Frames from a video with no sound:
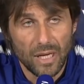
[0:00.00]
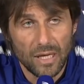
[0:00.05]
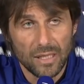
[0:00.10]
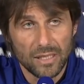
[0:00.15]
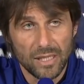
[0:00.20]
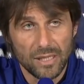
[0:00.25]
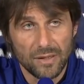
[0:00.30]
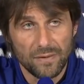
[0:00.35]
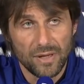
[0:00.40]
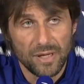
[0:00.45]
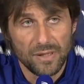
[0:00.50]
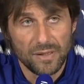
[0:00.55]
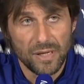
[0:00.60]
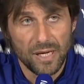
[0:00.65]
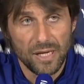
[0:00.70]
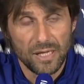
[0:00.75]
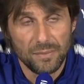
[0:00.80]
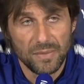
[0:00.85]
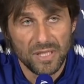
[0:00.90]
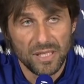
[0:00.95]

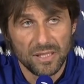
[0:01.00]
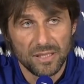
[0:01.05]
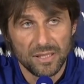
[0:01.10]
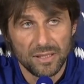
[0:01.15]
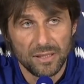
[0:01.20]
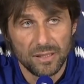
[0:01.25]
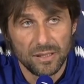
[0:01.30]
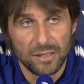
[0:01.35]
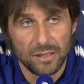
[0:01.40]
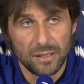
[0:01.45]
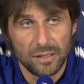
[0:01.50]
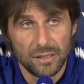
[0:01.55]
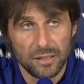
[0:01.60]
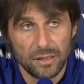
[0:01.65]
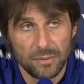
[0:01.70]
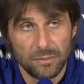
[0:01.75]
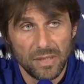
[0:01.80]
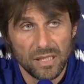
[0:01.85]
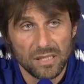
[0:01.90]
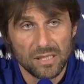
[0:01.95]
eliminated
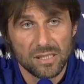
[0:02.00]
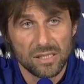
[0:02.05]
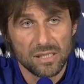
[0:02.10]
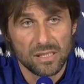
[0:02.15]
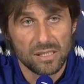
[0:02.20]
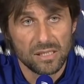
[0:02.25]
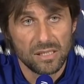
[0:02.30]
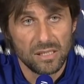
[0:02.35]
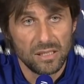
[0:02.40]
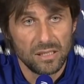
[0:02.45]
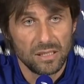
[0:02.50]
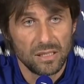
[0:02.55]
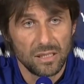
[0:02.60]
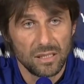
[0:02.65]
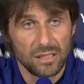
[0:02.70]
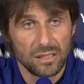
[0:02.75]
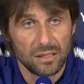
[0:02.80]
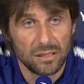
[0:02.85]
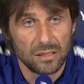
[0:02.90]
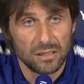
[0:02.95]
Manchester City
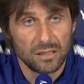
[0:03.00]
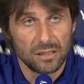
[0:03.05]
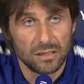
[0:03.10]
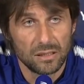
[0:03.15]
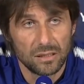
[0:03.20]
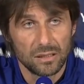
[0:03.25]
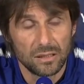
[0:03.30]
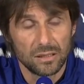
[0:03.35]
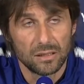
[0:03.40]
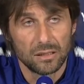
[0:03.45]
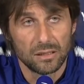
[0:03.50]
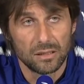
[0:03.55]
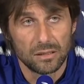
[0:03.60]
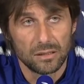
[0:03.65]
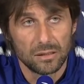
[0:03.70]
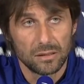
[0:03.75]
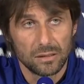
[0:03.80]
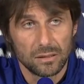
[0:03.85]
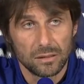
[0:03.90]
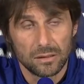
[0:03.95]
and
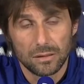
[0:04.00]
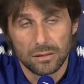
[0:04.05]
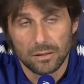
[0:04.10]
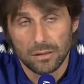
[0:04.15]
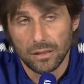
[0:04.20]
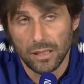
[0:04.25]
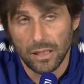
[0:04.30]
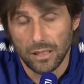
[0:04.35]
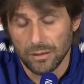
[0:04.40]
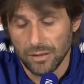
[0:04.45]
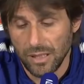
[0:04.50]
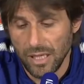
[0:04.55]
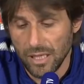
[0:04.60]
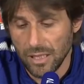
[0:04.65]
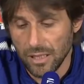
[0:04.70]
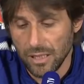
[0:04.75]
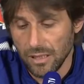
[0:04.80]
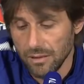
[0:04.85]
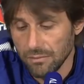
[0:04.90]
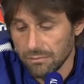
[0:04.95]

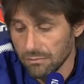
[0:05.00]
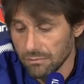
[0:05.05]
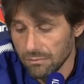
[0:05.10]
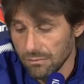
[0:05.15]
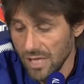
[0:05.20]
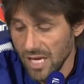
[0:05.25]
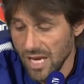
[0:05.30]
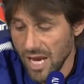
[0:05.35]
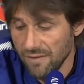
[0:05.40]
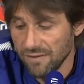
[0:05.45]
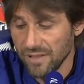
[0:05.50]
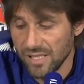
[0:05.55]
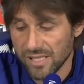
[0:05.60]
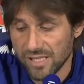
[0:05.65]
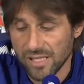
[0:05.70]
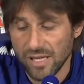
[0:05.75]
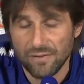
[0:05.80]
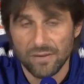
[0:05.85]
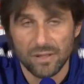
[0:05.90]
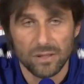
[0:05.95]
they have
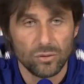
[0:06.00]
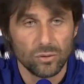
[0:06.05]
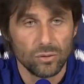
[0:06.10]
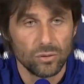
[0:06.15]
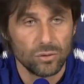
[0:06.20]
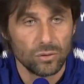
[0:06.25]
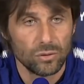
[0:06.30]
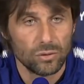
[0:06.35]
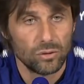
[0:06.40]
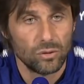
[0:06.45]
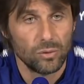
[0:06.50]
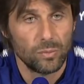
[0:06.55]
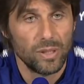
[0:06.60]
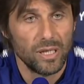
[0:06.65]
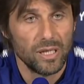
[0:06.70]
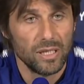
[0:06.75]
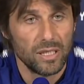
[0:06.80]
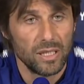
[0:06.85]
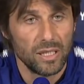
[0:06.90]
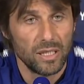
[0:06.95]
deserved to
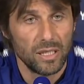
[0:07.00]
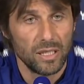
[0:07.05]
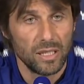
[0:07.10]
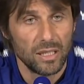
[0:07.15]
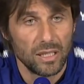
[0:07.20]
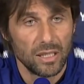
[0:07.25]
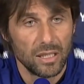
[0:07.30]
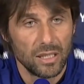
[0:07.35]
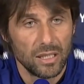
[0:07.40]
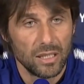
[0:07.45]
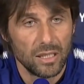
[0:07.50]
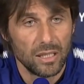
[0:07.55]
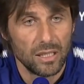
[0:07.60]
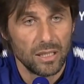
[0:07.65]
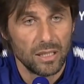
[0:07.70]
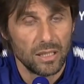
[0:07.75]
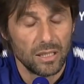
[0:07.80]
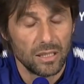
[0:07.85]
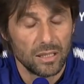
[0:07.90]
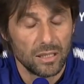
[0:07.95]
play the
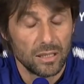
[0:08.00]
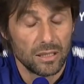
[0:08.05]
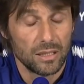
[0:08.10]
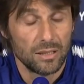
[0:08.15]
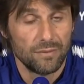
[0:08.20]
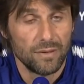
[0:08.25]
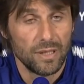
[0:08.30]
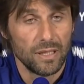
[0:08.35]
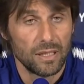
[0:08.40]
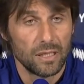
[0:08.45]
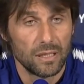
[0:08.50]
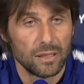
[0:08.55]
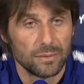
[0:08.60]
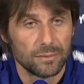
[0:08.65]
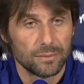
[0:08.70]
final.